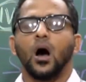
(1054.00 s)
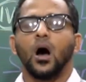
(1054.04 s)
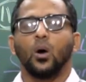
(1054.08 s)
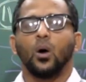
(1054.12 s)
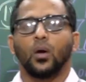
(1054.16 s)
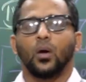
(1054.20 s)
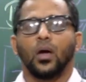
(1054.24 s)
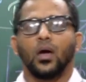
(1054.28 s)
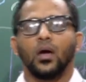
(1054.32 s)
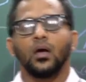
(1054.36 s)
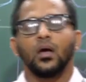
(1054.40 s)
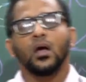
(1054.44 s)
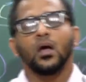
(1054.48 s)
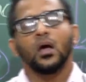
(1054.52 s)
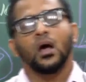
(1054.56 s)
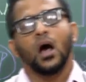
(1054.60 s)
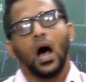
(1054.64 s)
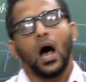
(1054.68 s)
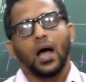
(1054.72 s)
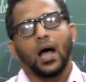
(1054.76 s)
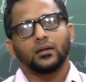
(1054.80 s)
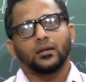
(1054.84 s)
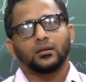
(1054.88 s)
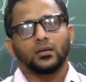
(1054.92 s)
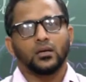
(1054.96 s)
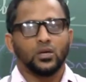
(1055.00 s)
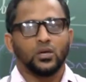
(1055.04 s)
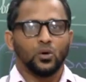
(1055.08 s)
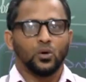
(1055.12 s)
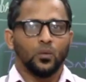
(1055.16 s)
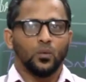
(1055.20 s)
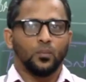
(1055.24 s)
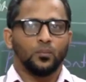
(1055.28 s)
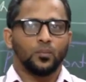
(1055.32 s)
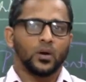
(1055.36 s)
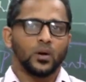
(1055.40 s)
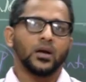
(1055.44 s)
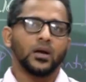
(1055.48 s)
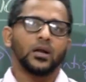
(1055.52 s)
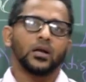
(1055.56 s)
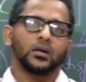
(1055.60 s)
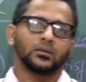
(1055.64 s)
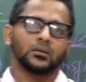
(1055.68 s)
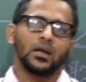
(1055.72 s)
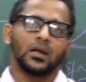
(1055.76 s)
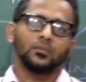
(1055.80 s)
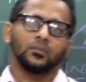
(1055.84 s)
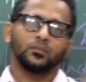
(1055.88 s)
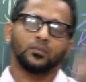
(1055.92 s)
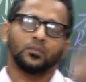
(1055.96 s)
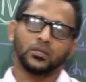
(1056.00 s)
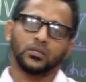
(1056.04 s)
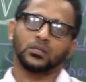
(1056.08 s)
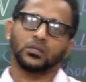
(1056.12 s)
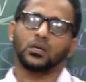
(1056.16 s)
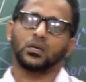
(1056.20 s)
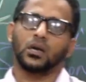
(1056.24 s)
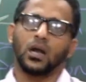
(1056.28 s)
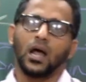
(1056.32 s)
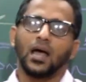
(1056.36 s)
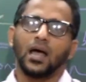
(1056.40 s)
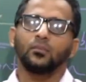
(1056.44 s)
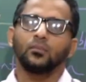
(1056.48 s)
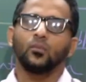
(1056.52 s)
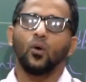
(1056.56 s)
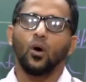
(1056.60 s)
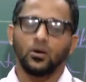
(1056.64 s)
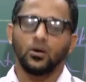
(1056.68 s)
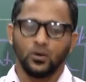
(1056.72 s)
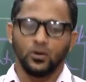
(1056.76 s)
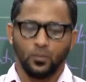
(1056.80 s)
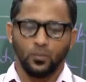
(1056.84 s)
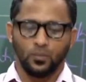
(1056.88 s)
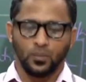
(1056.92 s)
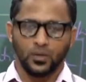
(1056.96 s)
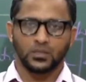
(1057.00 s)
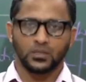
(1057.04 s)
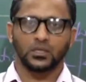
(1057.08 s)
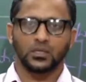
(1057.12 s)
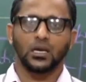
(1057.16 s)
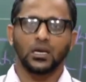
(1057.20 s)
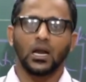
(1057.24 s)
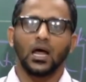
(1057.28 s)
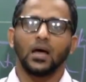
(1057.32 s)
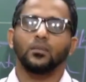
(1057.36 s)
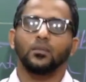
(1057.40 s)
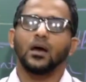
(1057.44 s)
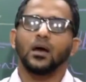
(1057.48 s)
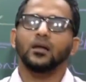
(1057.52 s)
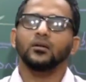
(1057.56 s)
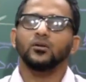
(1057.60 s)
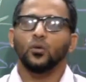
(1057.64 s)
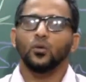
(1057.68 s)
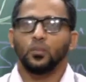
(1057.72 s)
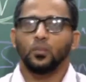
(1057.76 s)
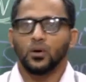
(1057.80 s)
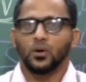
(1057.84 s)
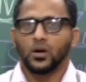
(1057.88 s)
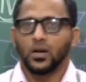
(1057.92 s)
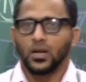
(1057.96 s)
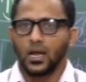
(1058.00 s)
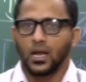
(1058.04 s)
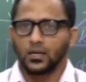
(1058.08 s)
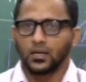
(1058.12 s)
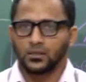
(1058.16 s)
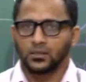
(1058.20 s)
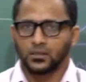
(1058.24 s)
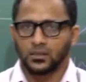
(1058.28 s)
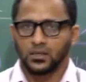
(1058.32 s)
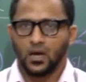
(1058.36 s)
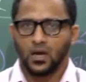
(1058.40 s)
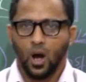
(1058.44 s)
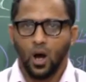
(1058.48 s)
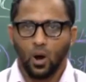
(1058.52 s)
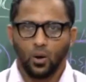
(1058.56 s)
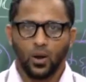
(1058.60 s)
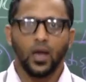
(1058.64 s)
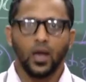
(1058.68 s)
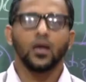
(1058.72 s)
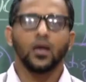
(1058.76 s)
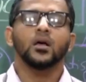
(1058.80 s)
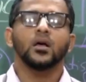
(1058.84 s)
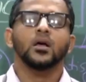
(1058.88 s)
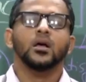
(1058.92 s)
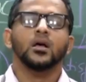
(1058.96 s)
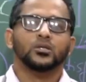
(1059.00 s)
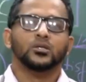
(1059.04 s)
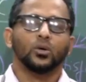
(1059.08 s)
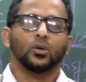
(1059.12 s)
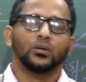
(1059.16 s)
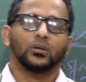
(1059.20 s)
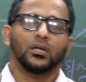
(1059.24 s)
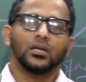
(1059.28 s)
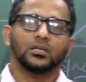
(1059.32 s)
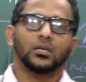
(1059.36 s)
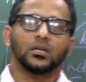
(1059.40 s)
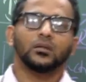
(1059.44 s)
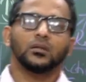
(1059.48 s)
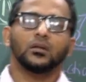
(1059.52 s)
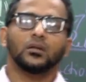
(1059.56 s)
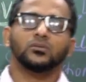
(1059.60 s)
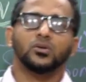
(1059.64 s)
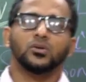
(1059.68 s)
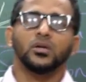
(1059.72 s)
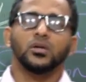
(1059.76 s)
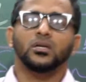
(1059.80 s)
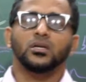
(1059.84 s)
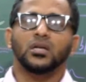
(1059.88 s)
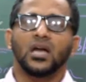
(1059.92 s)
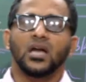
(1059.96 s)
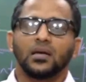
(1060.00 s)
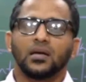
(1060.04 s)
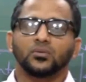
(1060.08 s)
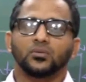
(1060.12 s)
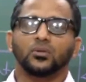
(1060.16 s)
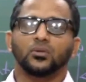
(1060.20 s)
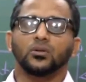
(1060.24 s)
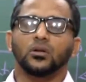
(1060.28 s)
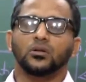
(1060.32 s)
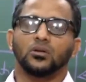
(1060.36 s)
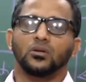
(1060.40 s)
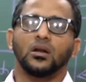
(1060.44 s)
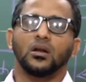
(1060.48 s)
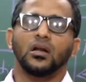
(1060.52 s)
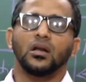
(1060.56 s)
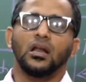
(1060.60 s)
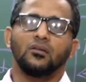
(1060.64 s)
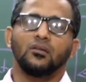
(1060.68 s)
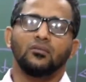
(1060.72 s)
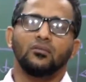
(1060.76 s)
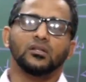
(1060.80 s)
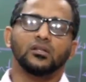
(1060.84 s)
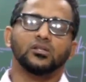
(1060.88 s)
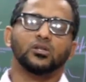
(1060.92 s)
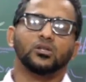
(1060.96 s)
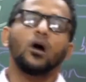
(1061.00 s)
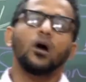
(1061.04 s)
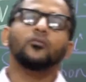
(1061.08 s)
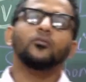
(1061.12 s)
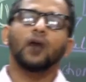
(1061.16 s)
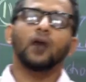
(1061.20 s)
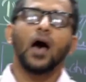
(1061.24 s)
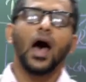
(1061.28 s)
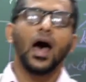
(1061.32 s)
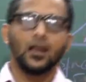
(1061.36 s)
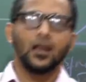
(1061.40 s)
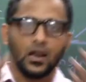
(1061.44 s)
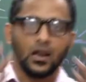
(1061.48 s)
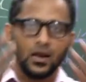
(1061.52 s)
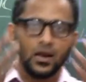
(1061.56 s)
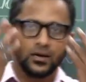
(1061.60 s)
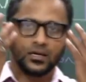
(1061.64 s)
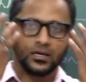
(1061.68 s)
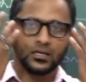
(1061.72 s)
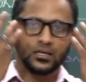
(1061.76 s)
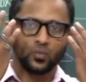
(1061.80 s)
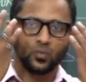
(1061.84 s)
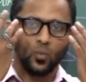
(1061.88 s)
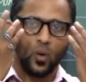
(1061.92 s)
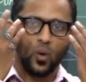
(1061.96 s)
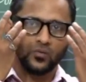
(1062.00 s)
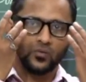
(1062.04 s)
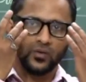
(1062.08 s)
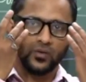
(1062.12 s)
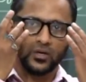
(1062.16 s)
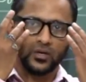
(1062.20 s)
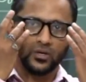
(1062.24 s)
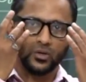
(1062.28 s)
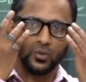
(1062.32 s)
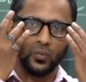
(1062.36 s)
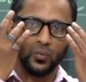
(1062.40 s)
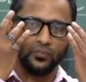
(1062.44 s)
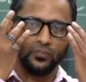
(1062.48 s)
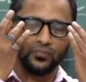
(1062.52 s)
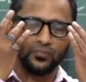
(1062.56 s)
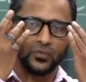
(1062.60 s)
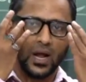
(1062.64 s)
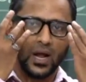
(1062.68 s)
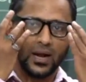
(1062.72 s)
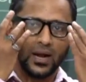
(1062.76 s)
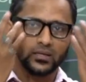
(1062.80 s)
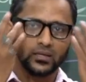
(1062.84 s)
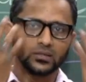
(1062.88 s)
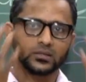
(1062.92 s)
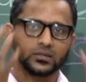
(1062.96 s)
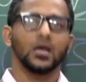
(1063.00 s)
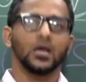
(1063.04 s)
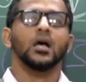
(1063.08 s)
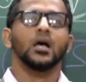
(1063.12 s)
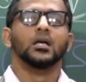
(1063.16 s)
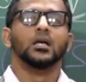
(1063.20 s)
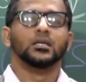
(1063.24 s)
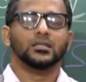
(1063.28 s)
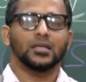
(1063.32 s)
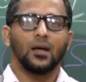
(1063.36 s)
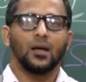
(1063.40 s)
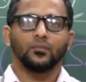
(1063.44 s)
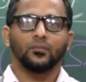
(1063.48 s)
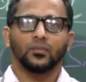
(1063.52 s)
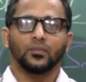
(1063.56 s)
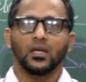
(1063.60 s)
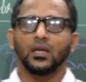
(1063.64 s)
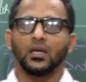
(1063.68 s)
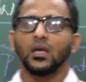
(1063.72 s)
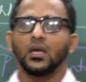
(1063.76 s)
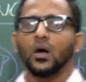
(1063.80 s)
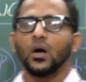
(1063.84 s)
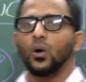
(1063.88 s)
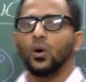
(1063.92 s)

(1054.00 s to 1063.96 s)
okay, either you predict and prescribe, or you prescribe and you predict, okay. So these are the 3 types or the 3 levels of analytics what we do. That is something